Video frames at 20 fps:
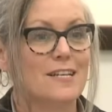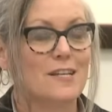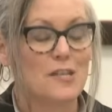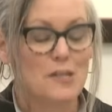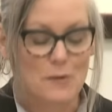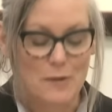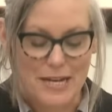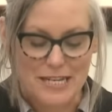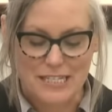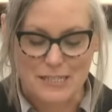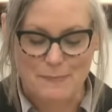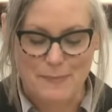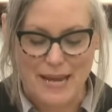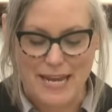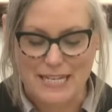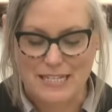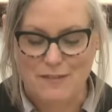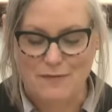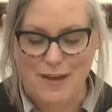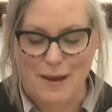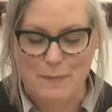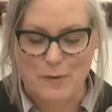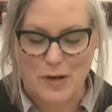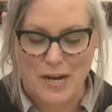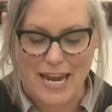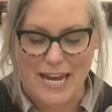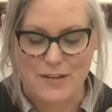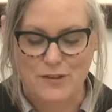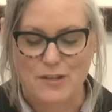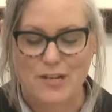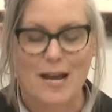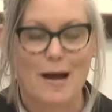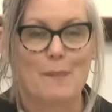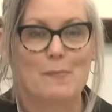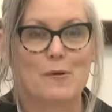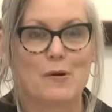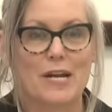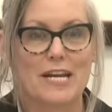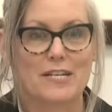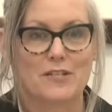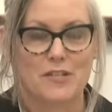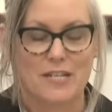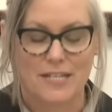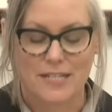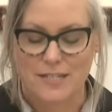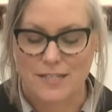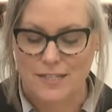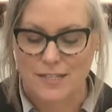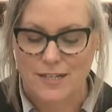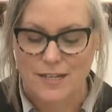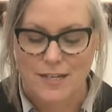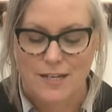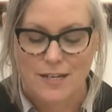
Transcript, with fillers: U S based fabrication operations,